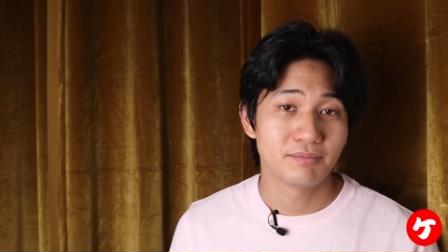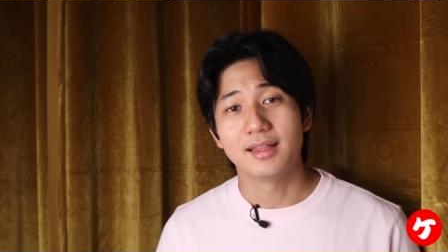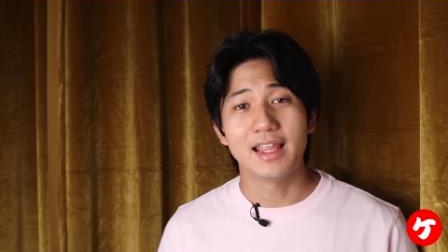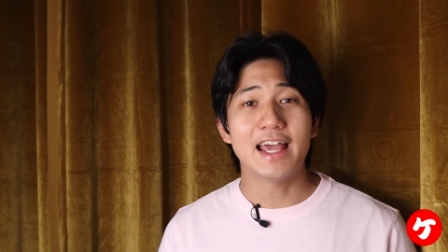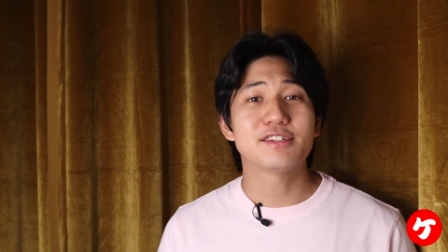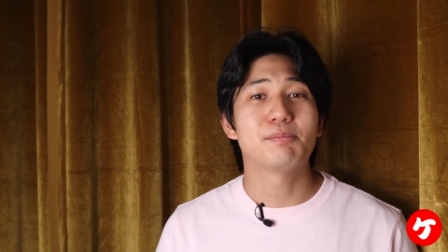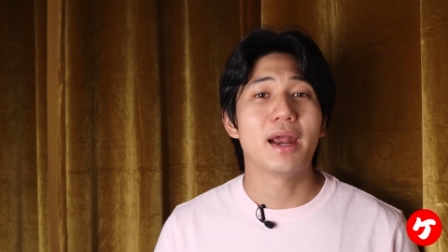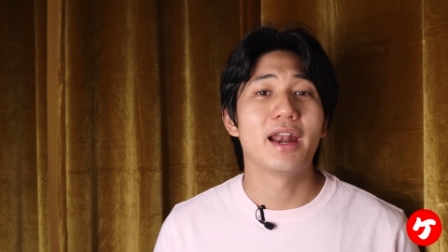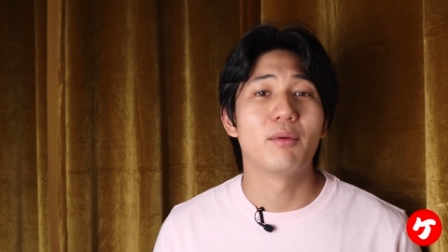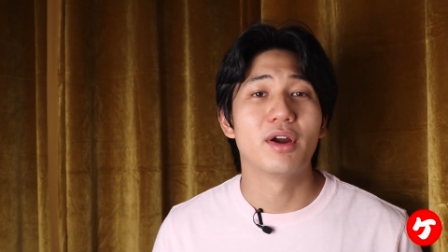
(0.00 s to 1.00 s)
The last
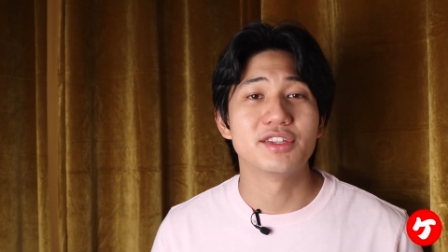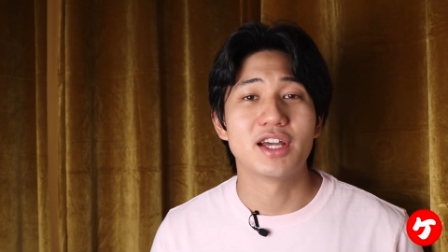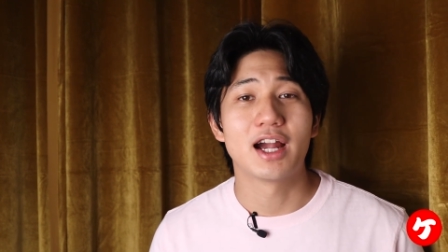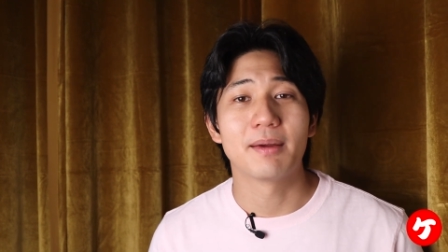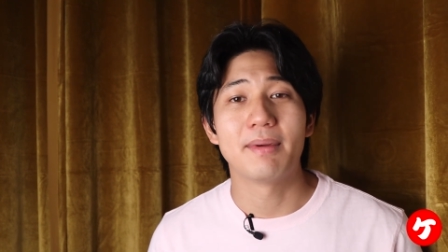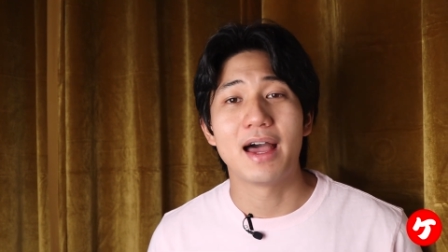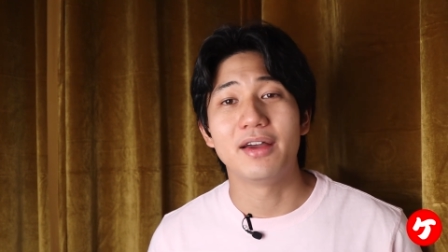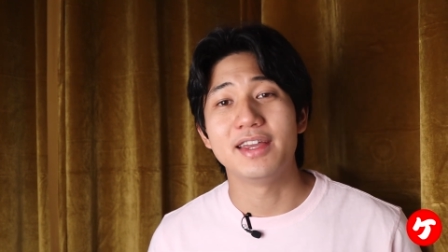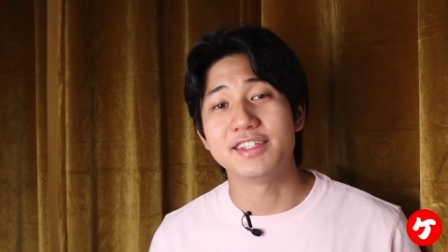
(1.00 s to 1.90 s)
brand I want to talk about